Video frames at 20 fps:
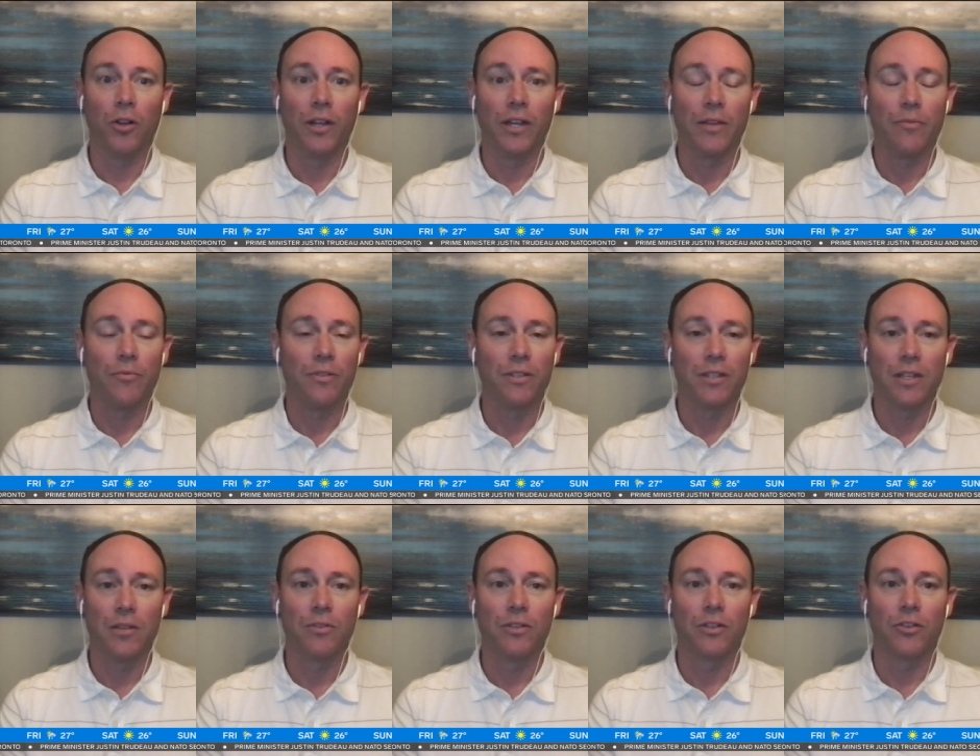And he was,
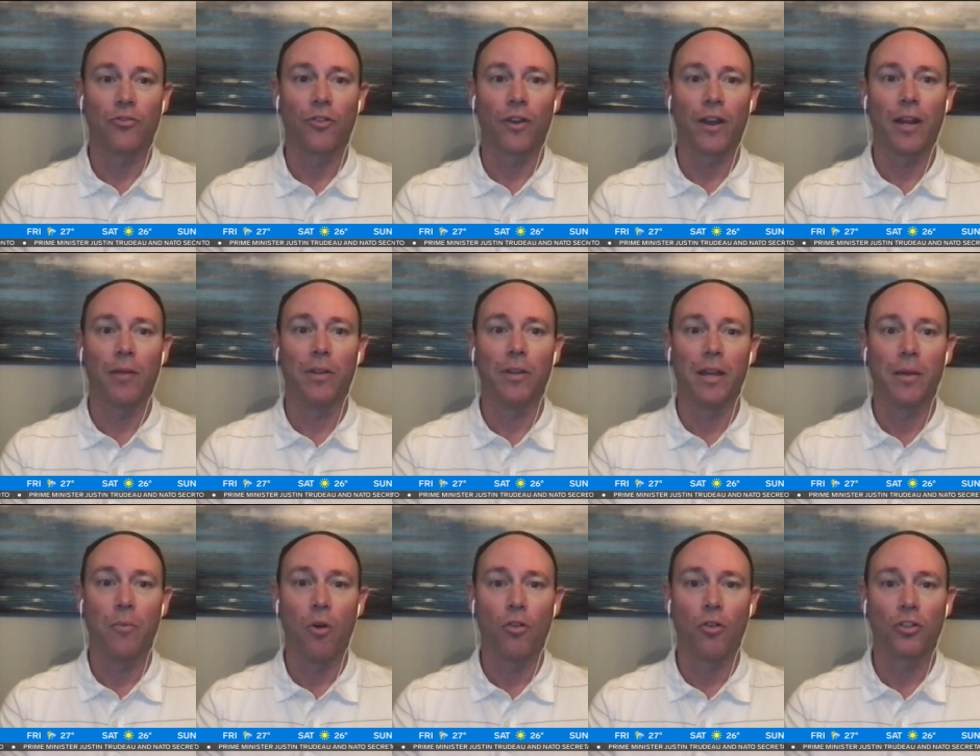he was incredibly
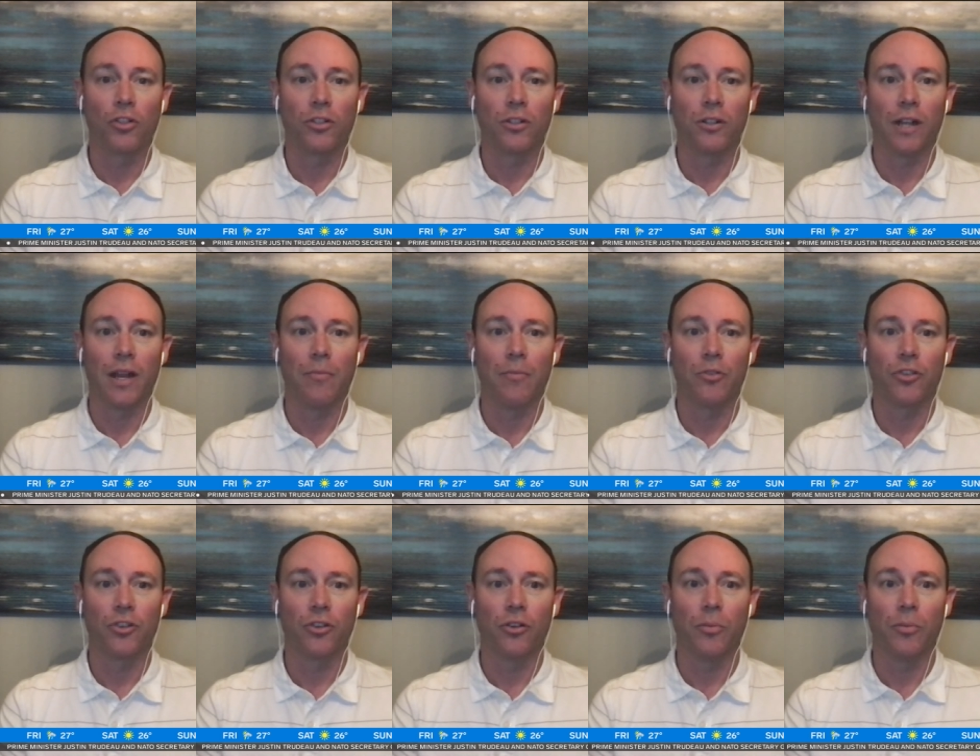emotional, and I'm
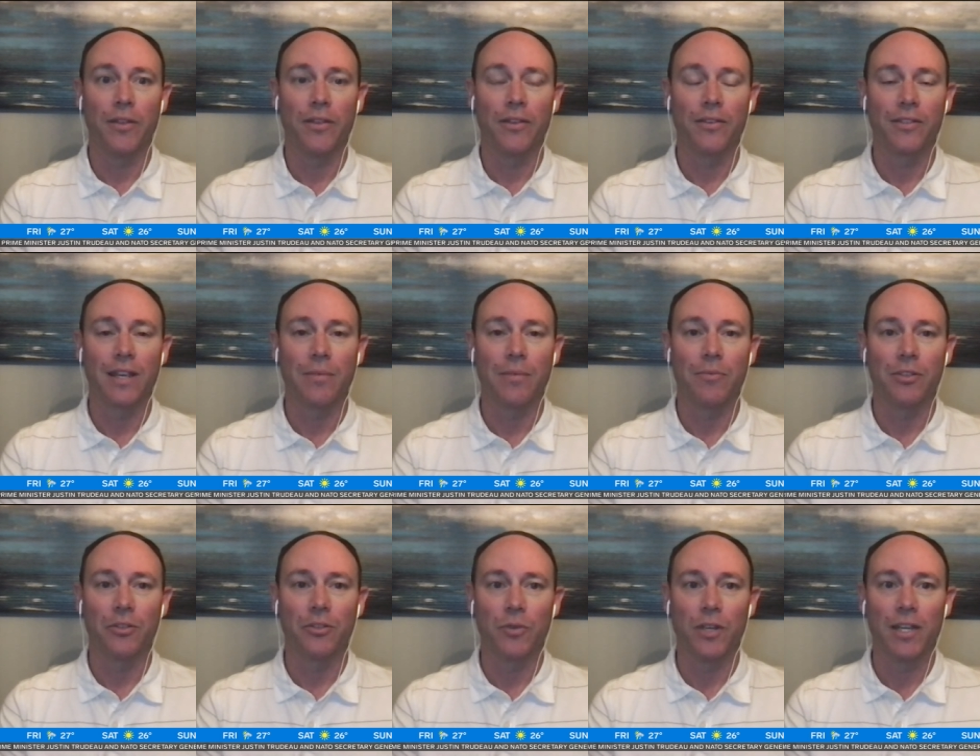sure it'll be the same
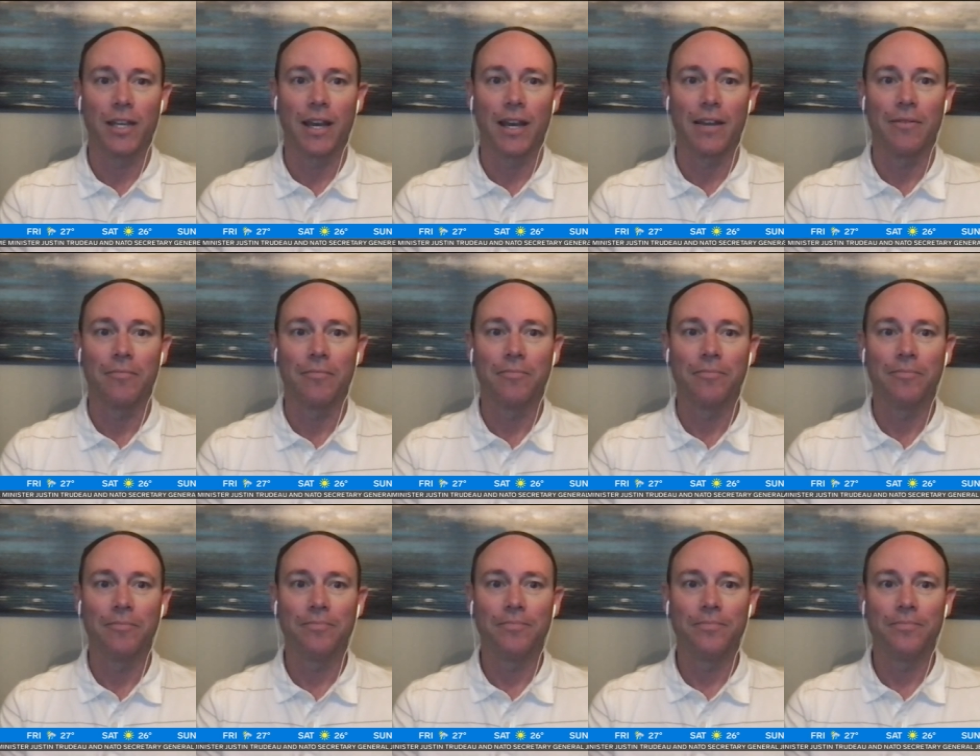this weekend.
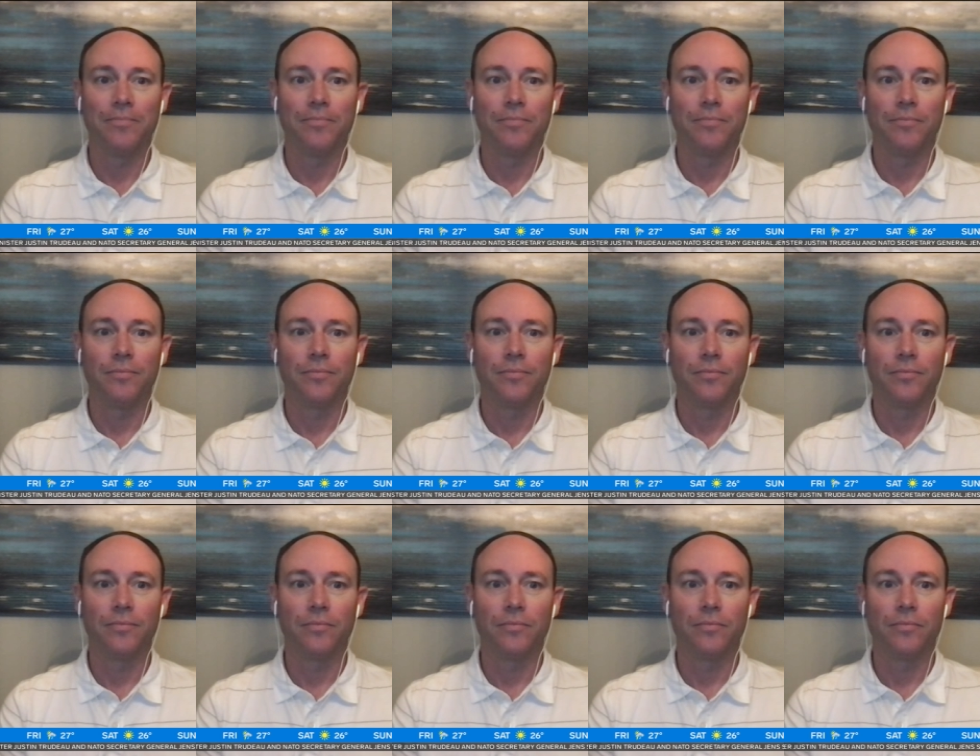It's been a
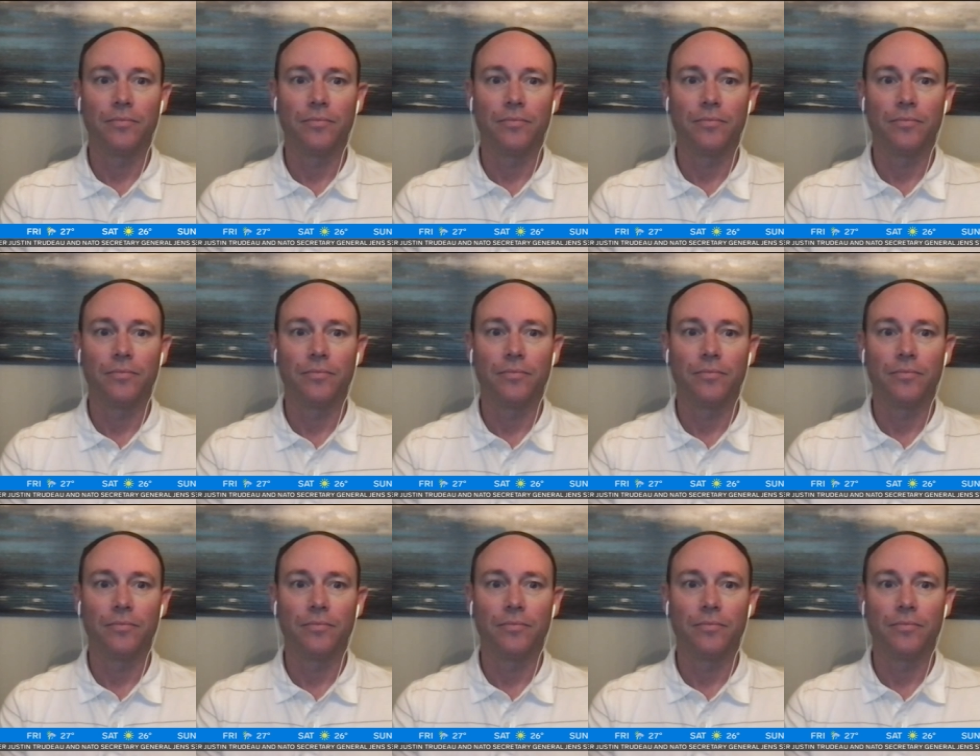busy uh,